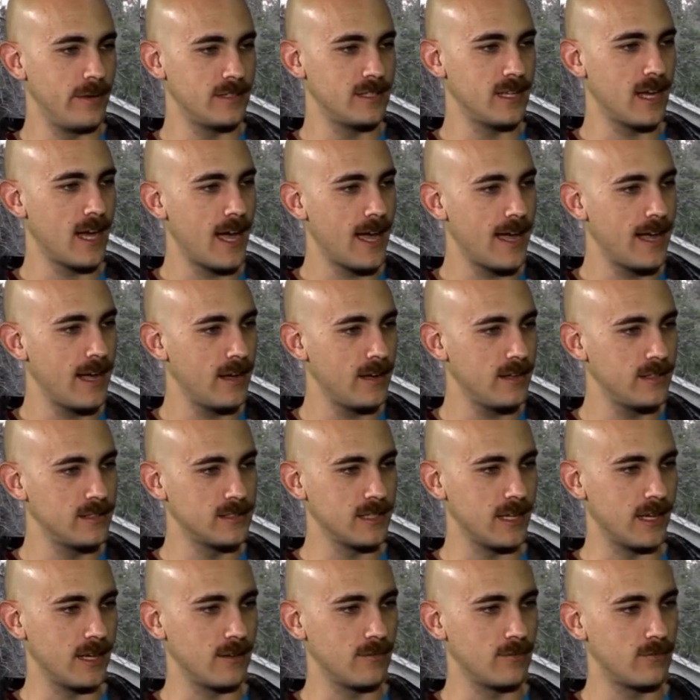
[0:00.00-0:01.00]
it's high. It's
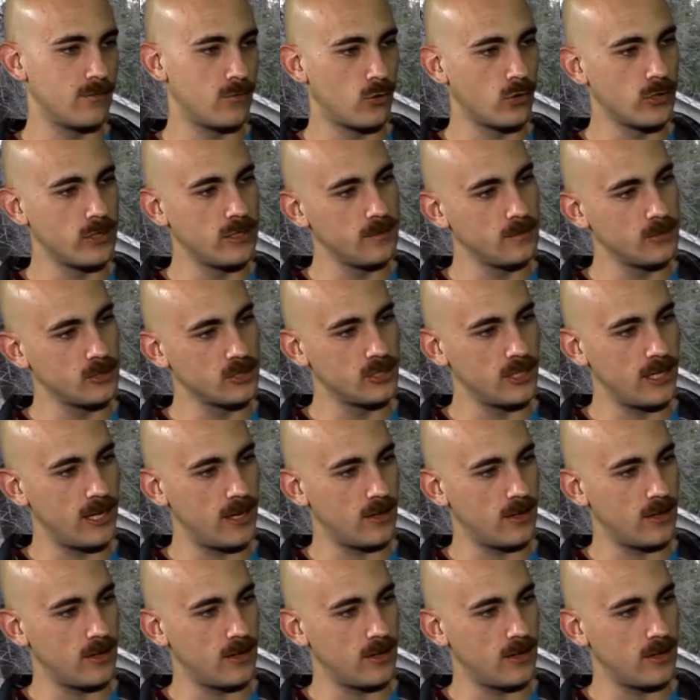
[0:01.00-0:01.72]
like 14%